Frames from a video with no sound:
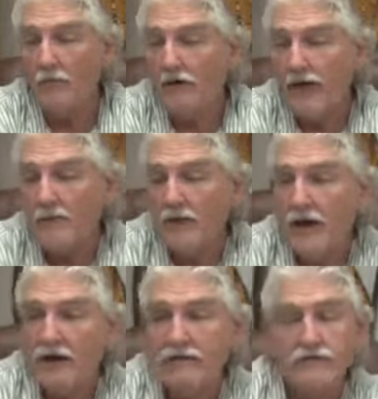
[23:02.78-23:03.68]
opening up a
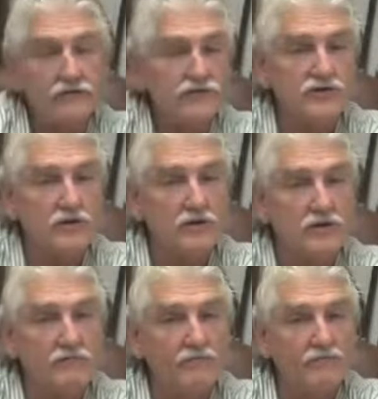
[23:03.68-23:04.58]
health food
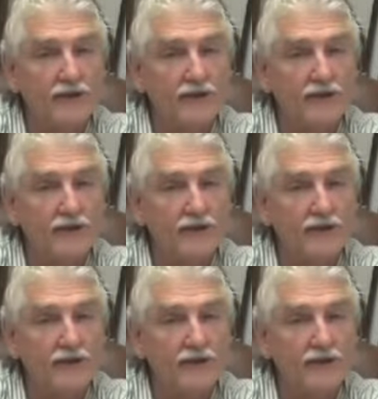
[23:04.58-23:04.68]
store,